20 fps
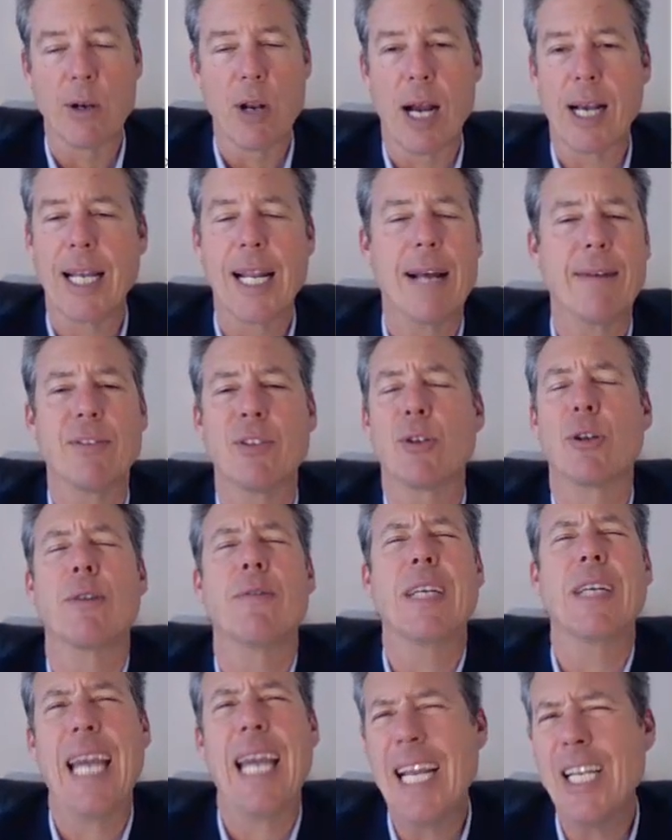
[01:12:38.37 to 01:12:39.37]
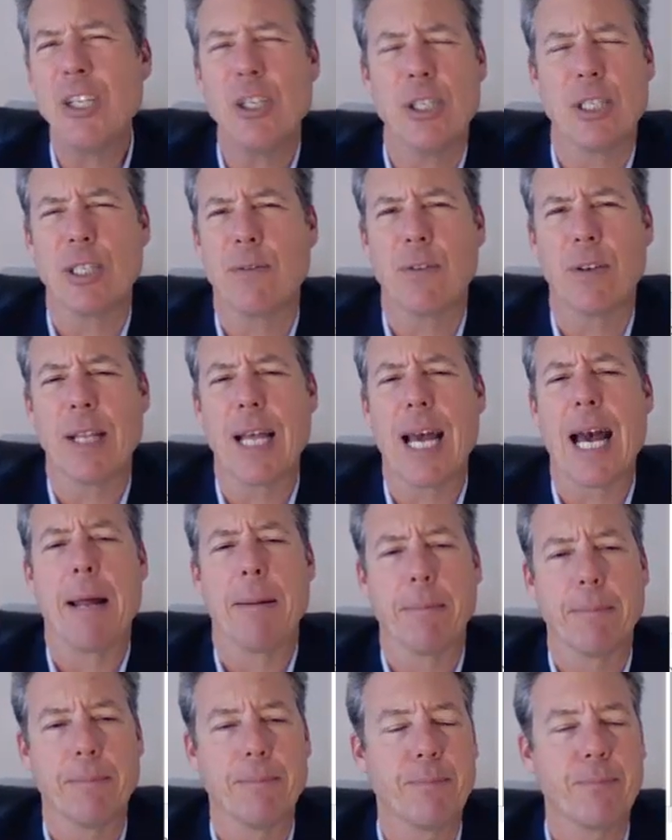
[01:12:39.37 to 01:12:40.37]
But they're not gonna have certifications
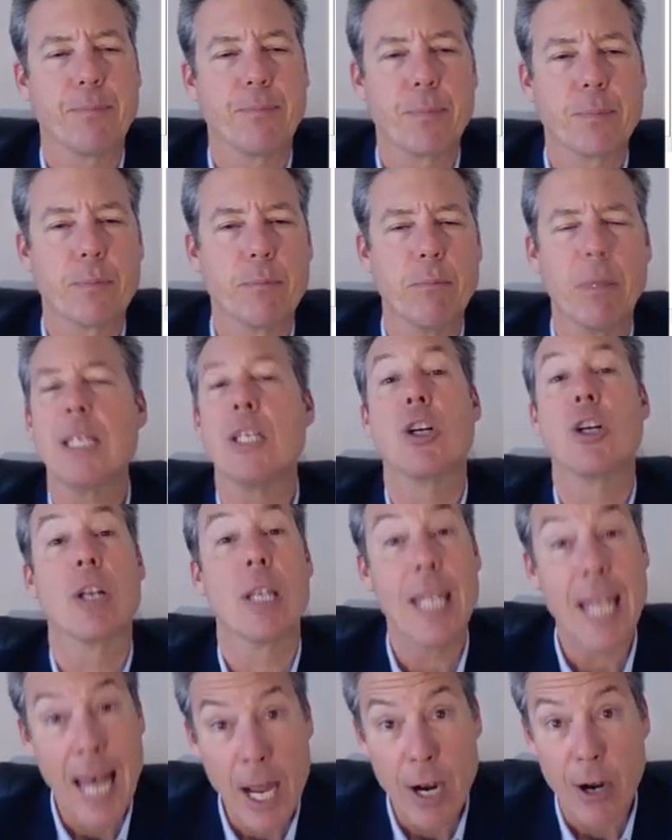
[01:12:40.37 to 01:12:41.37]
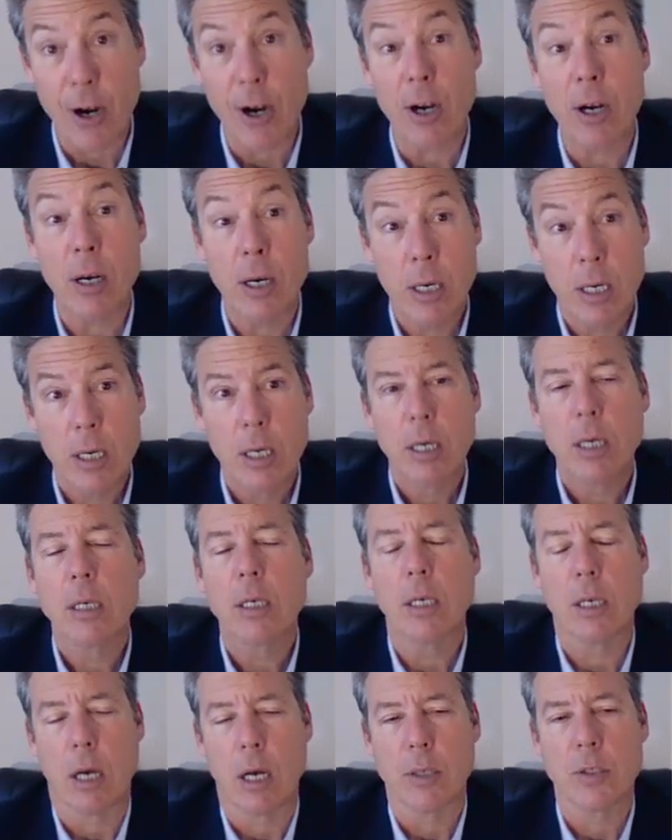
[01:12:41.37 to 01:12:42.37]
for that. But your letter
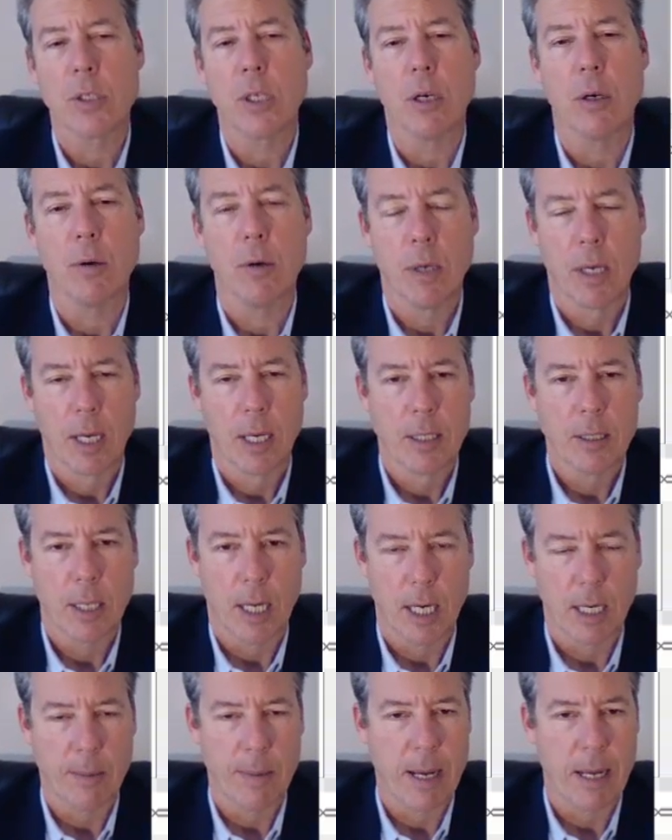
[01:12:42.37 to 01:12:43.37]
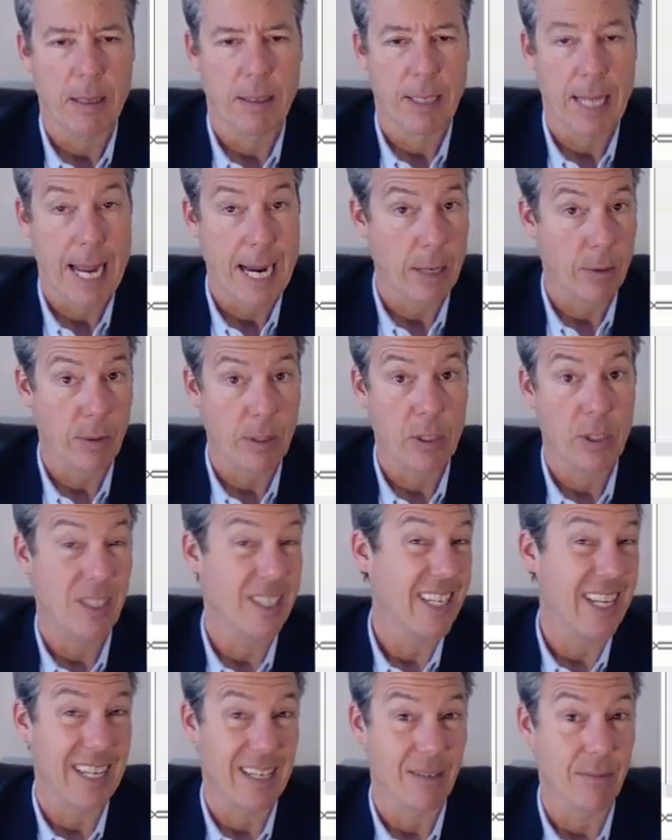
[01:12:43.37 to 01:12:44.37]
could also talk about
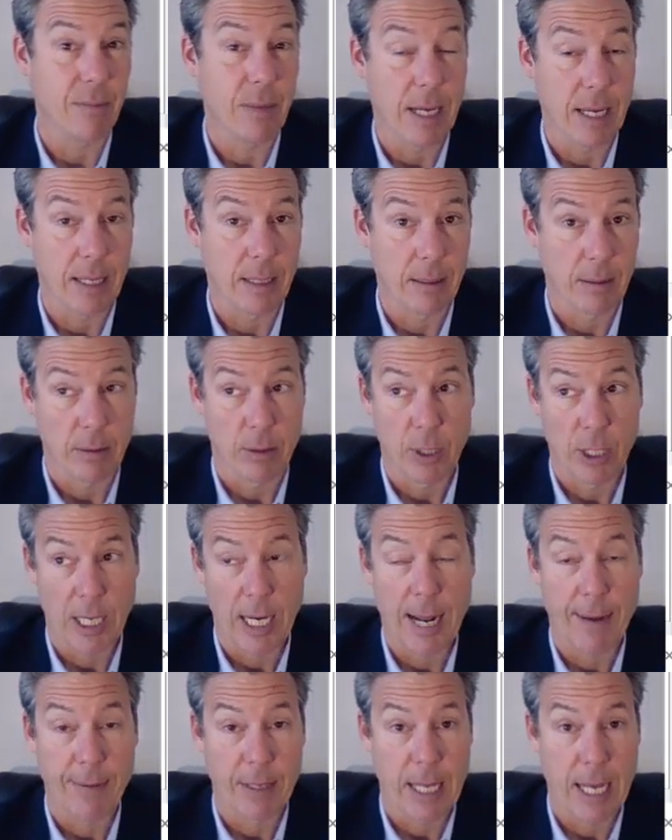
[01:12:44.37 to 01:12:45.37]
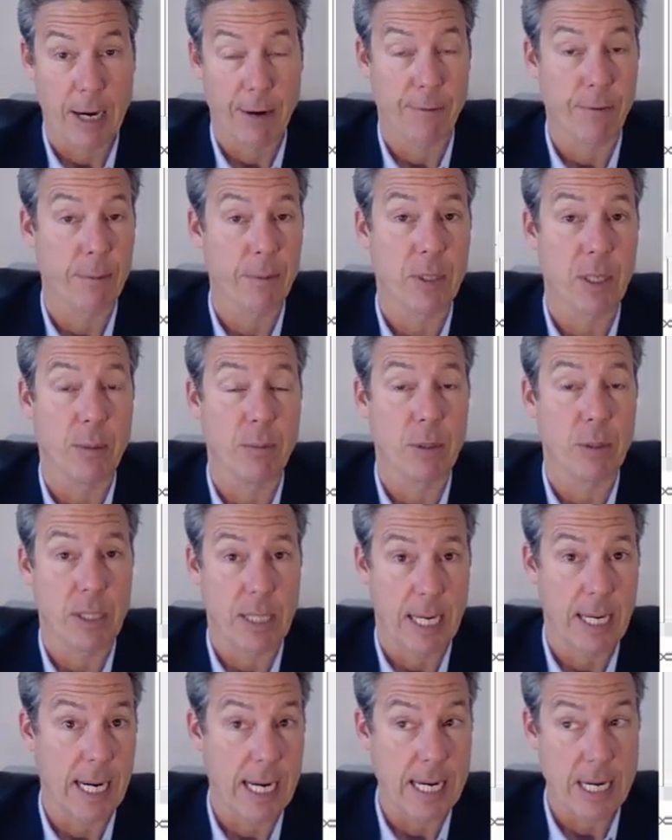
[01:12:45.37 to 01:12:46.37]
language, and, and you could have a letter from
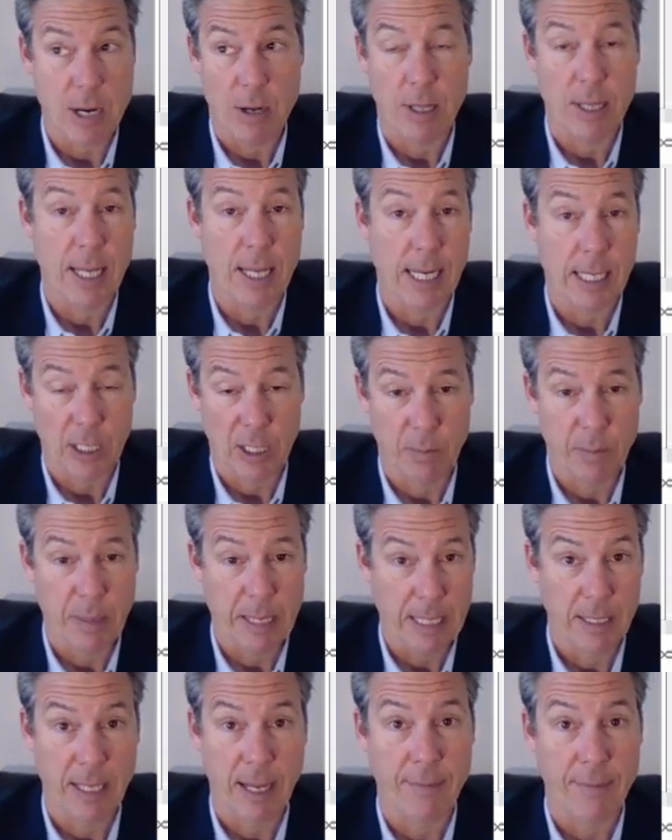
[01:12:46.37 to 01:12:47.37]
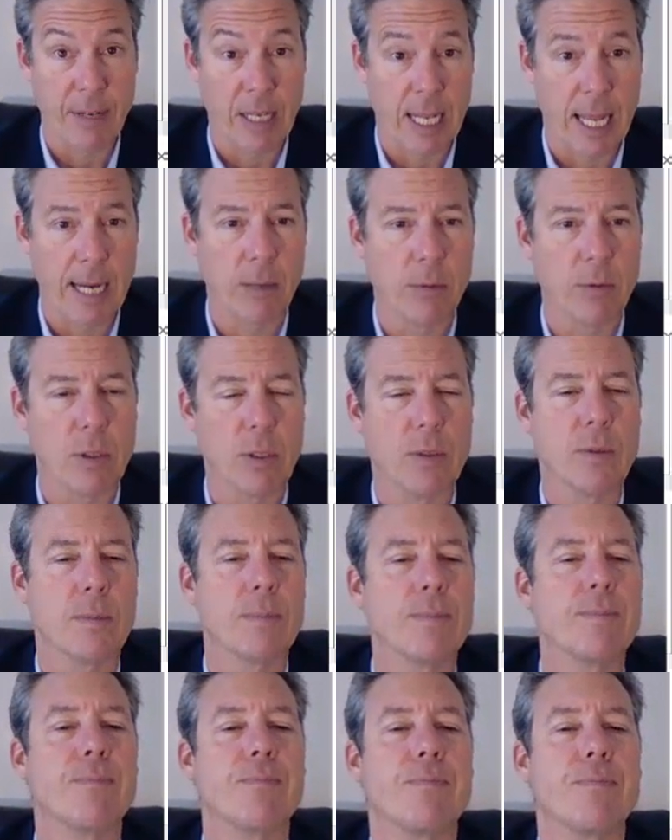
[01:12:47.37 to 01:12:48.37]
someone saying, I know that they can speak seven
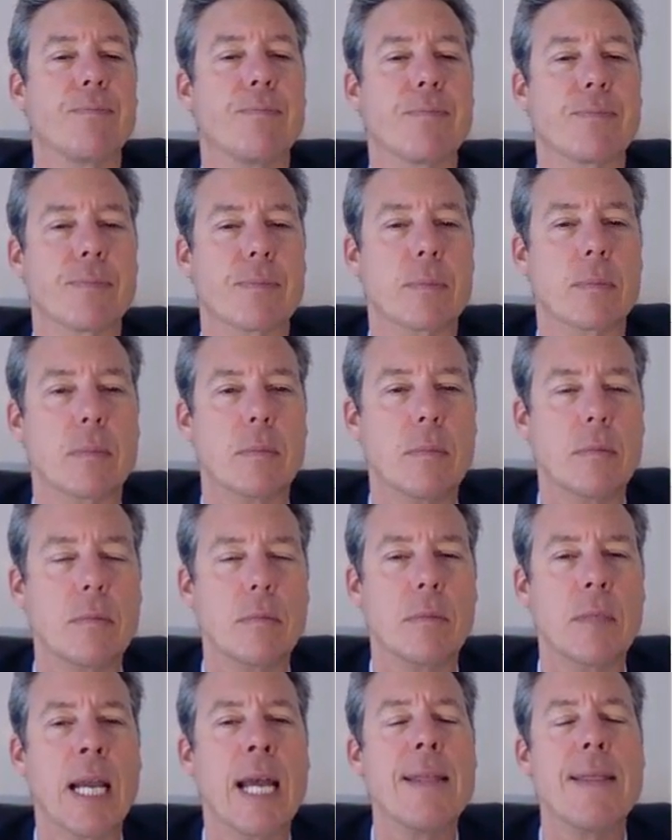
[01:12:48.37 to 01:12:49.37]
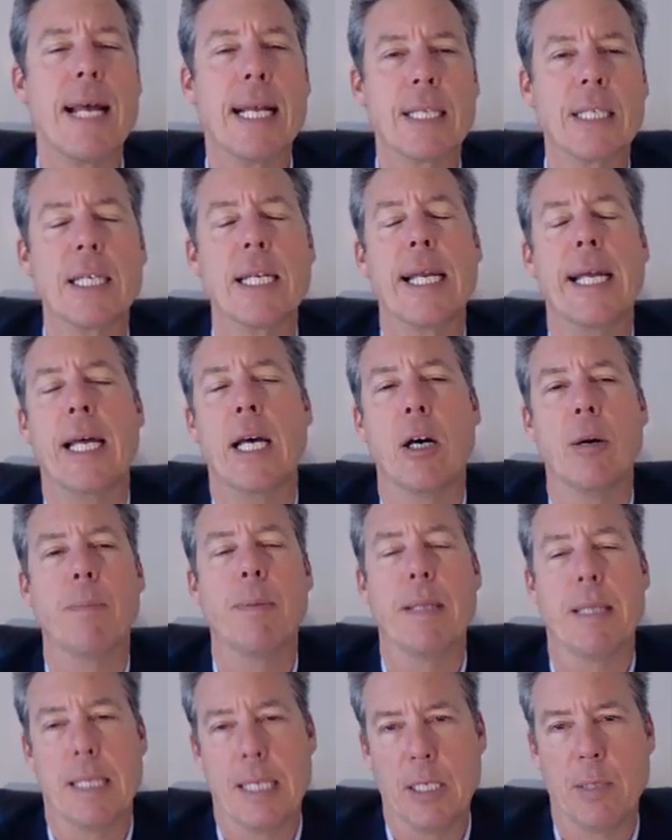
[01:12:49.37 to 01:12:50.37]
languages. And that's going to
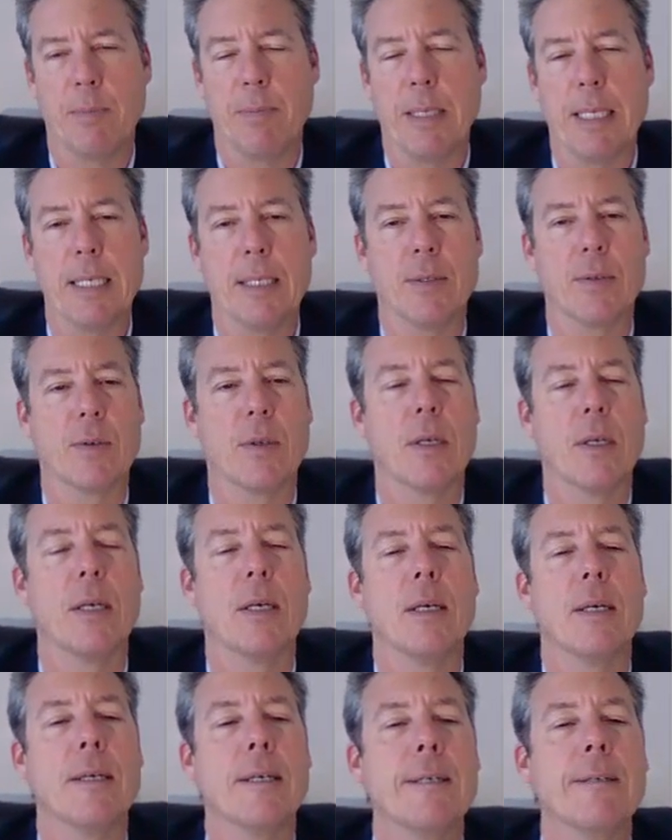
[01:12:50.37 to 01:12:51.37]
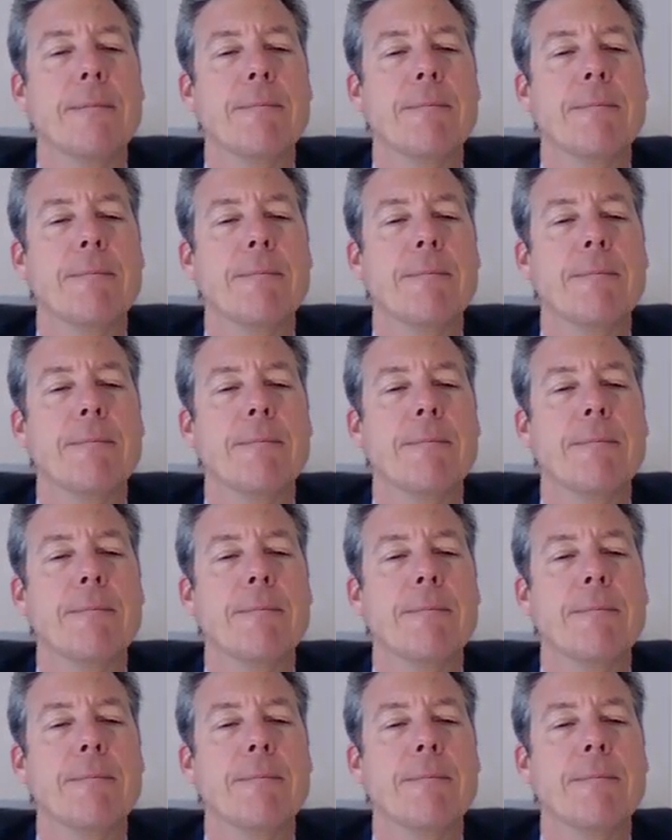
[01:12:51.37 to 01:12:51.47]
help in this piece.